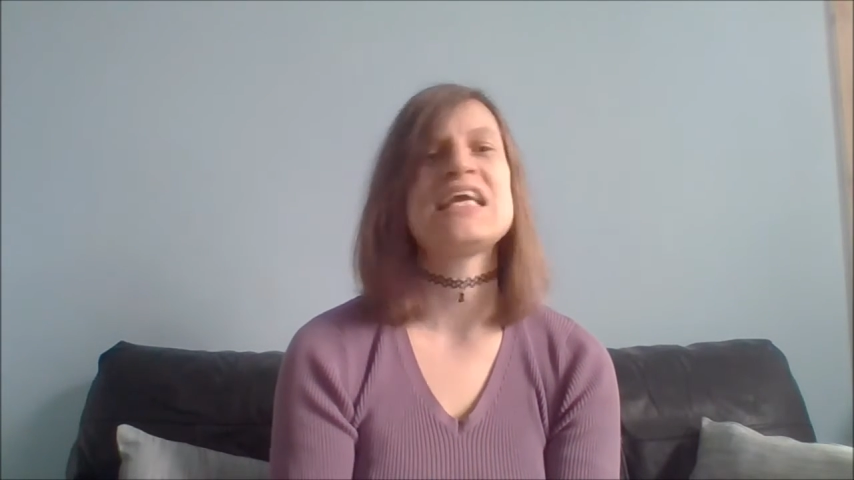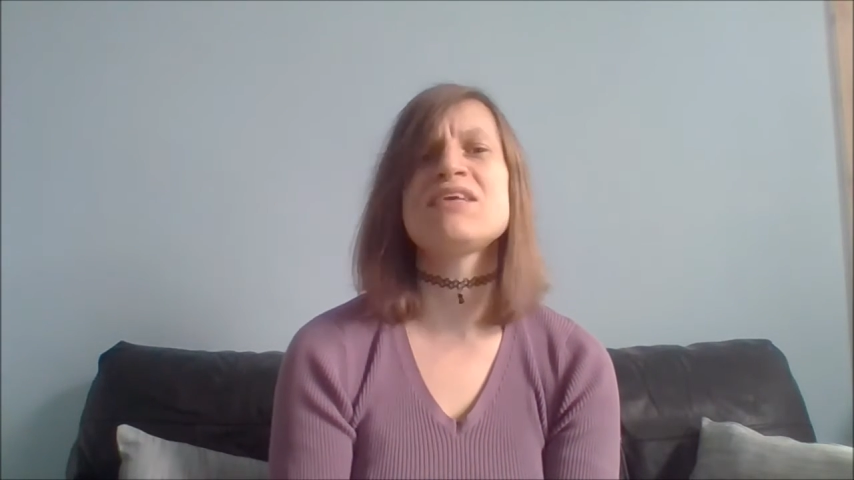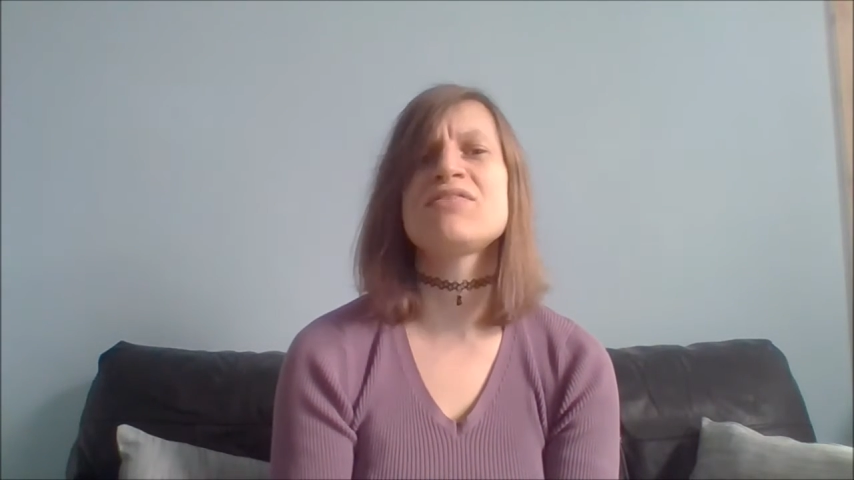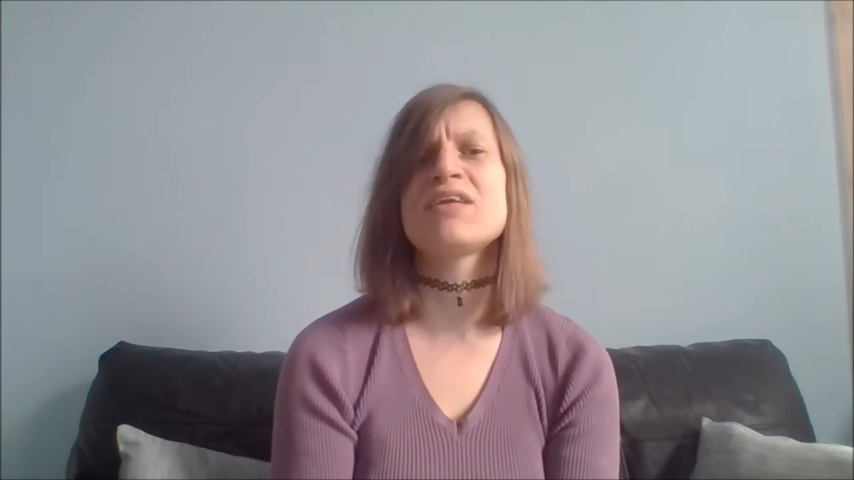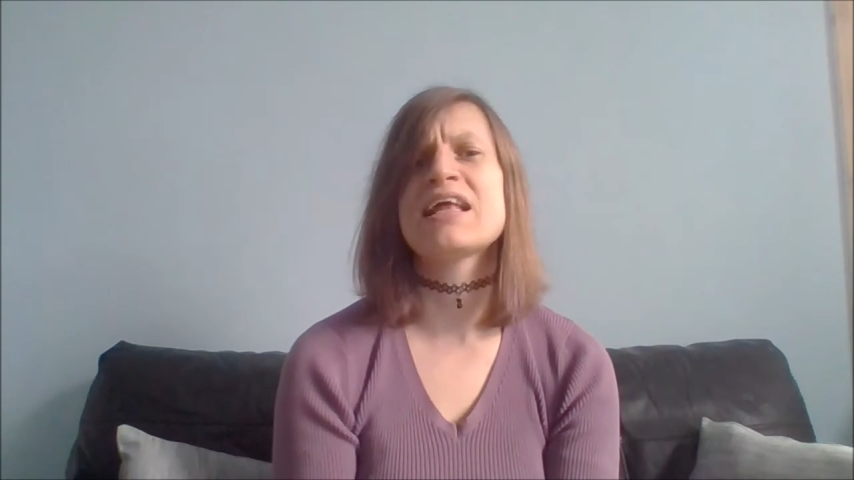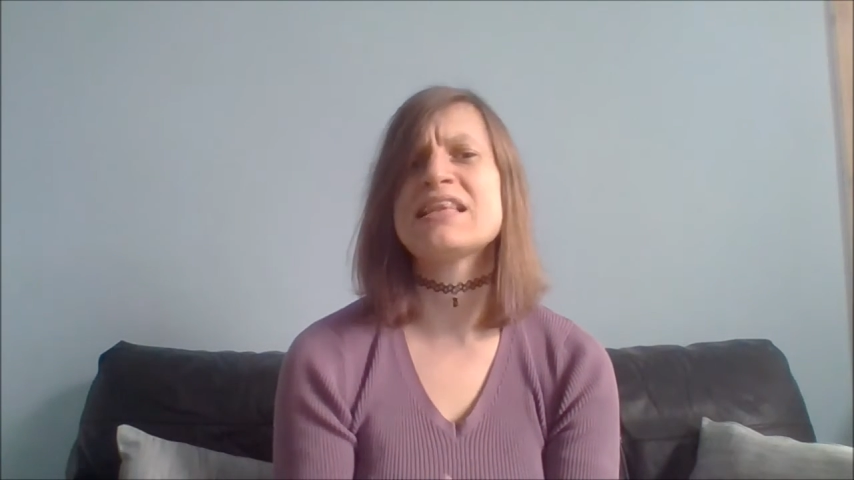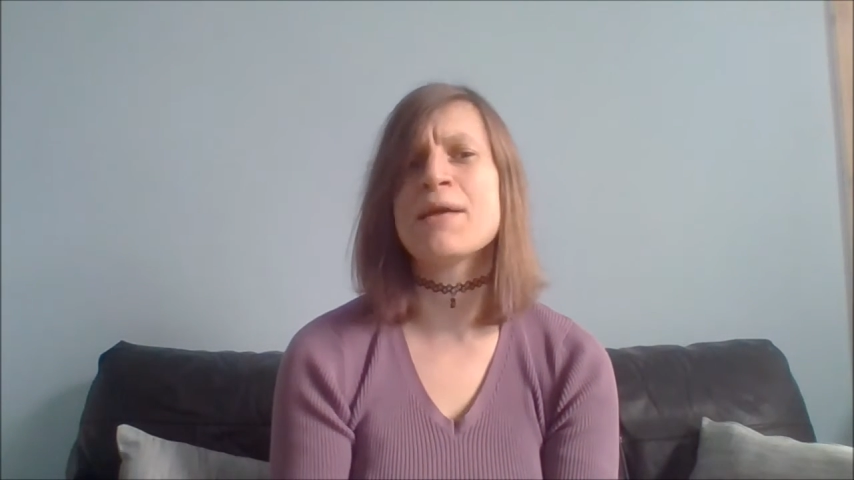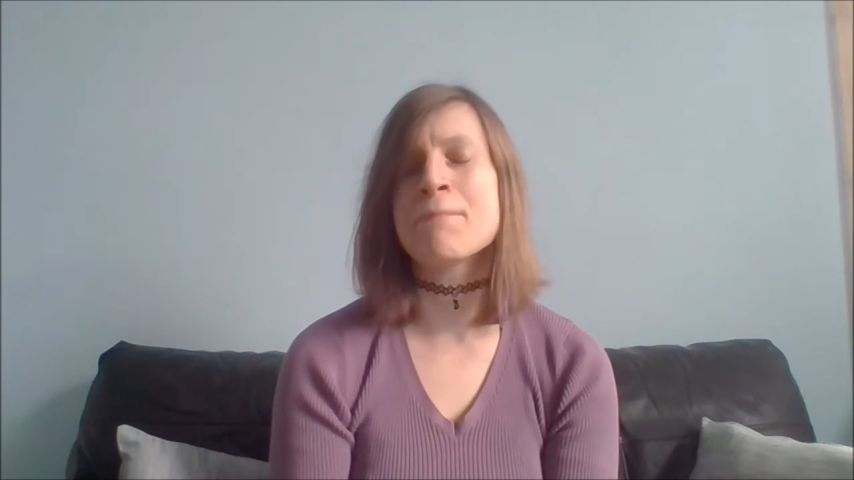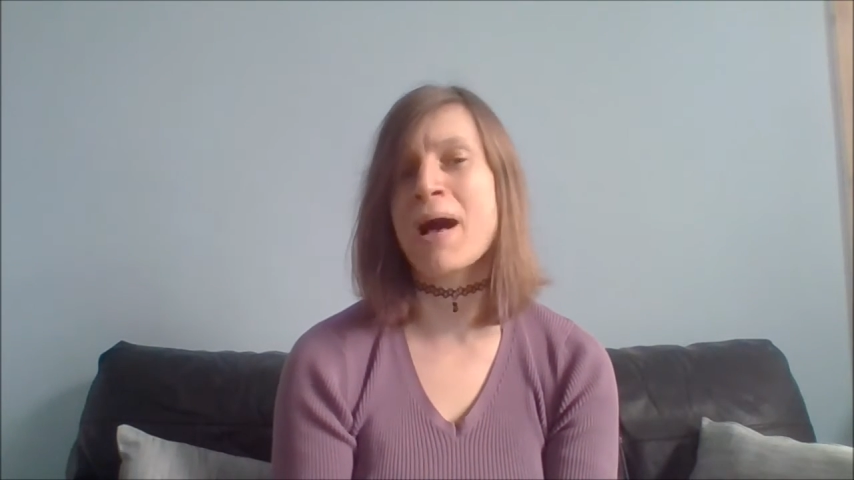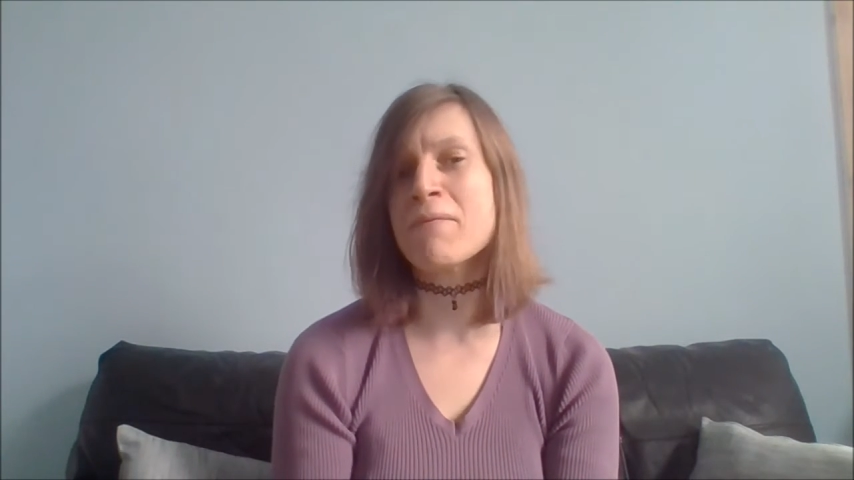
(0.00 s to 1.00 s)
even like
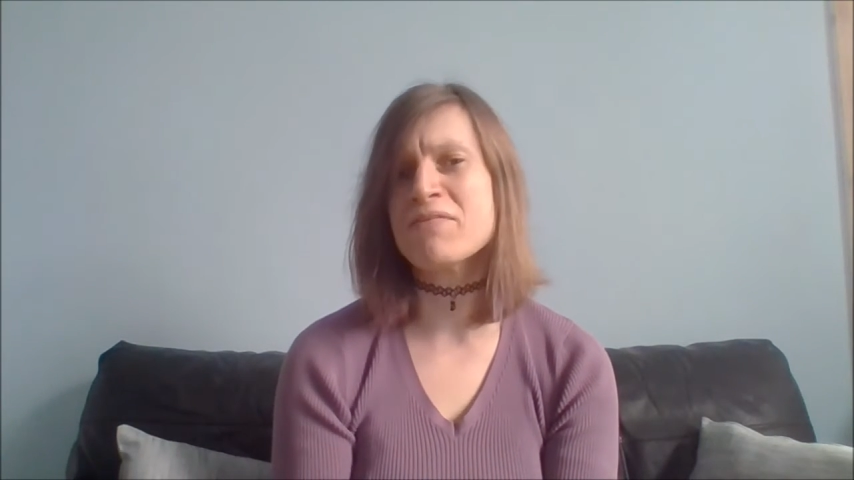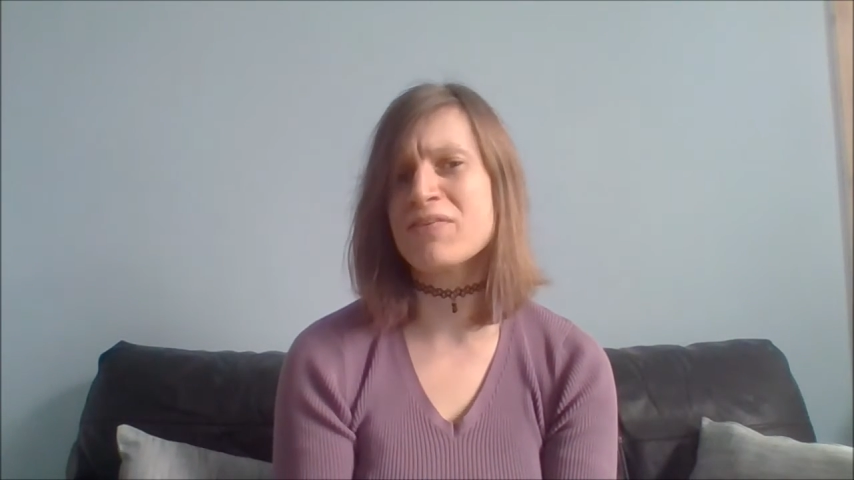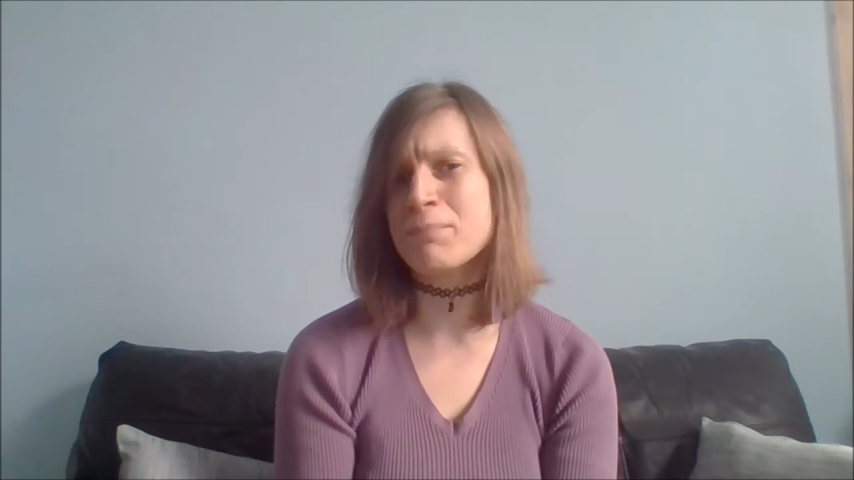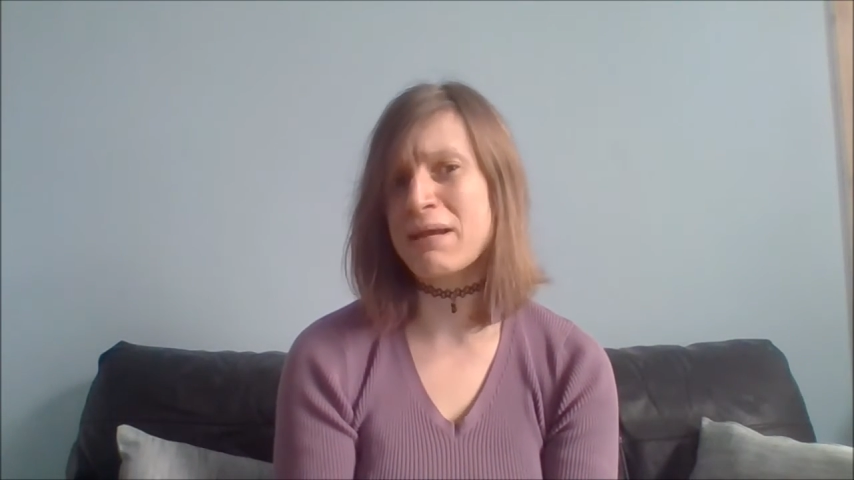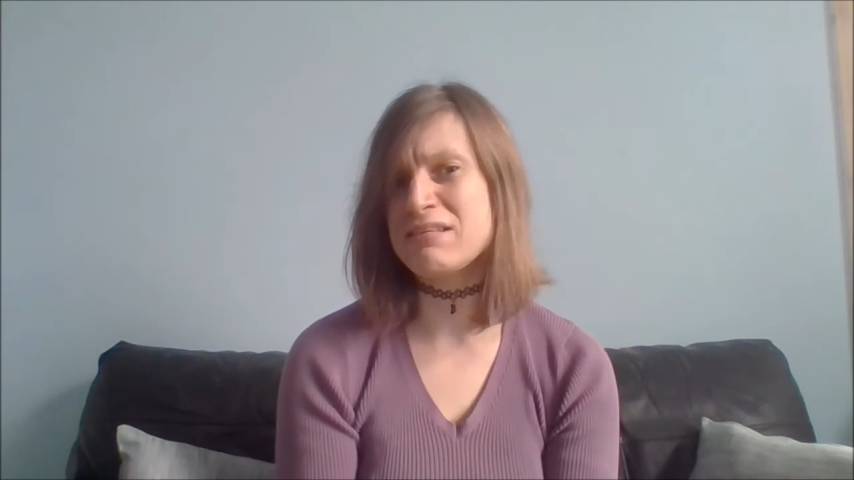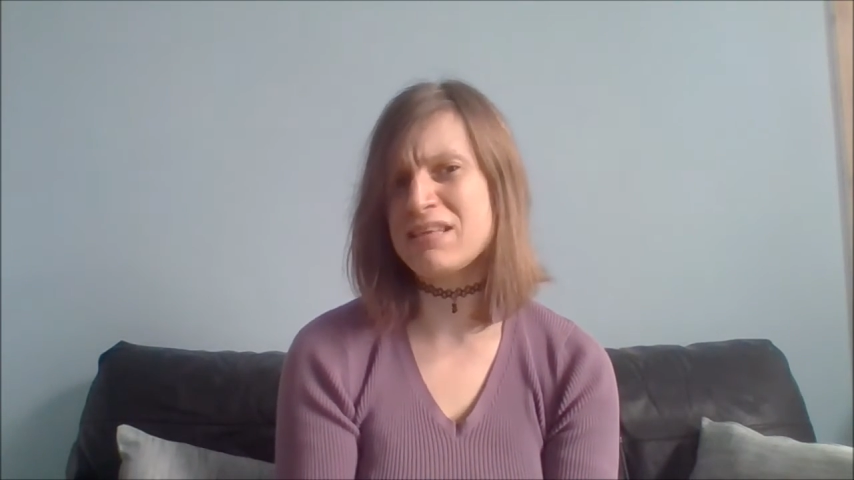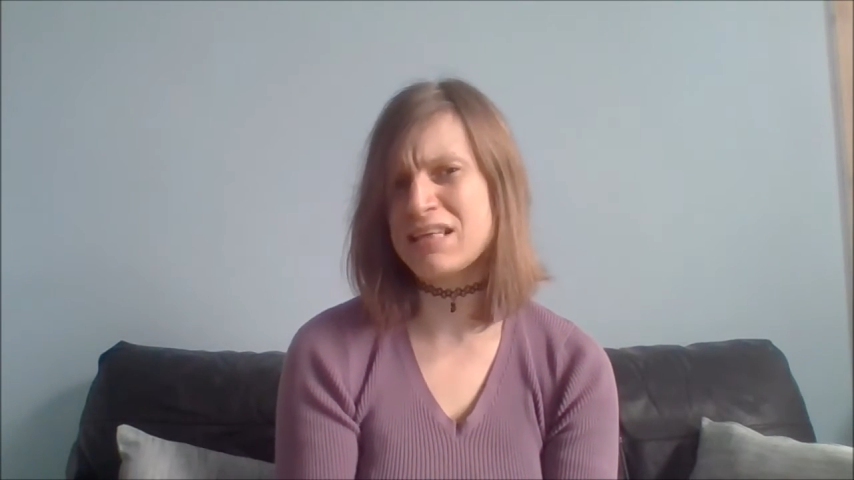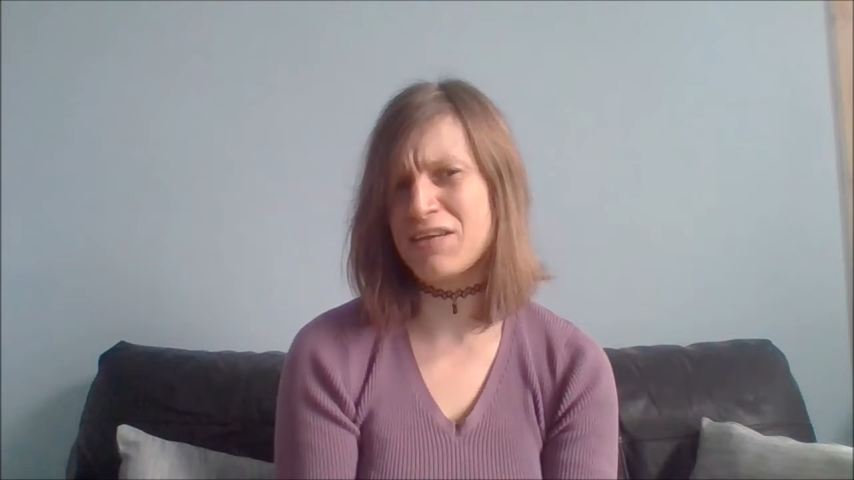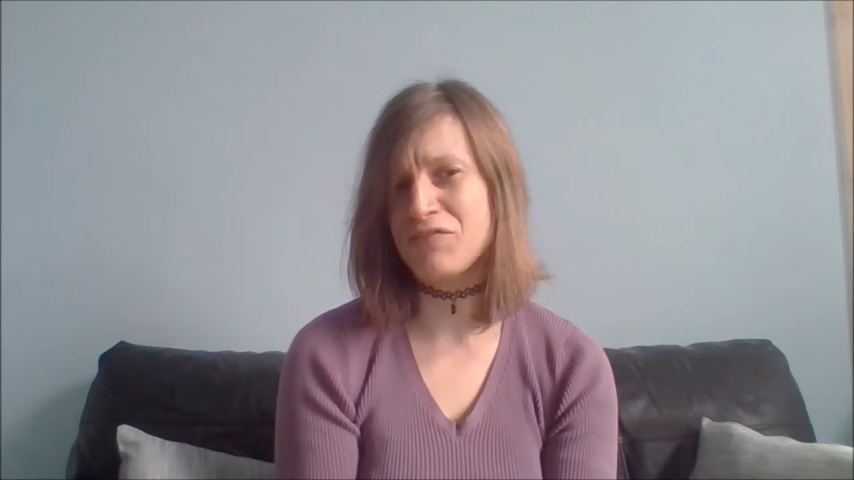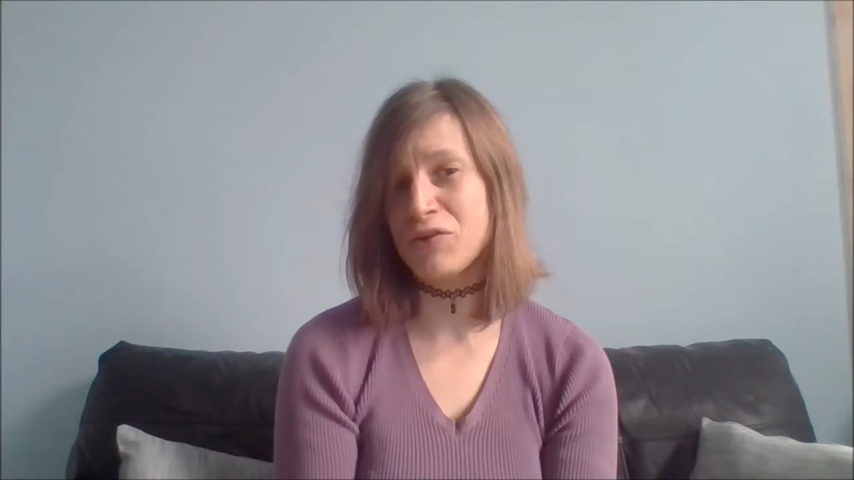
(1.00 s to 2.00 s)
the amount of space
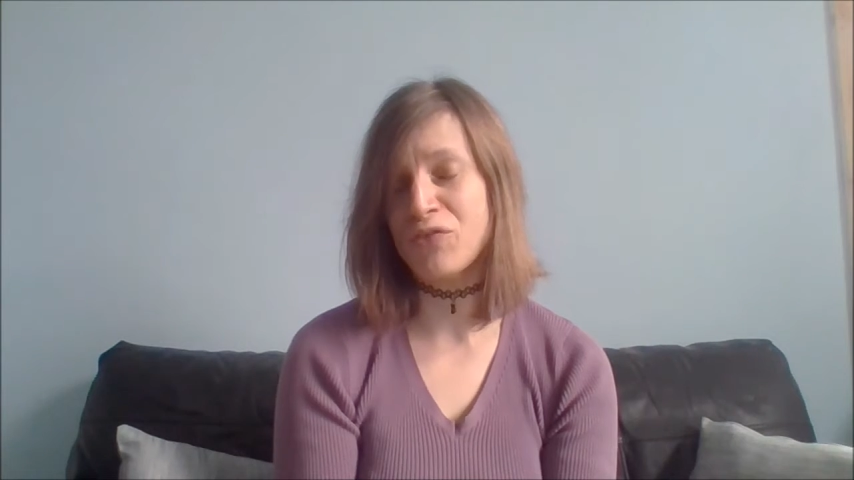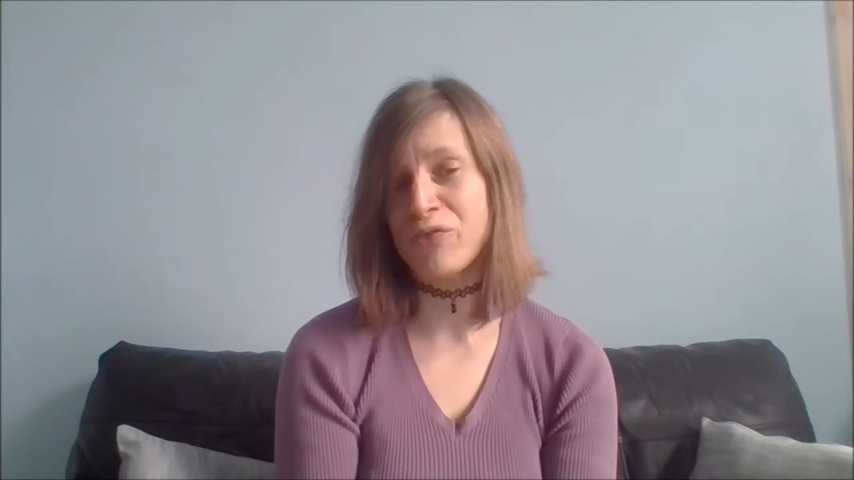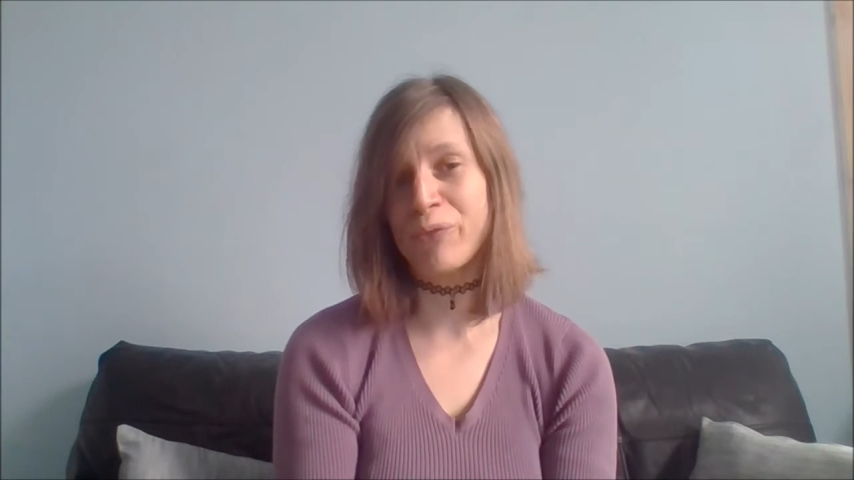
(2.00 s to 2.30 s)
they give you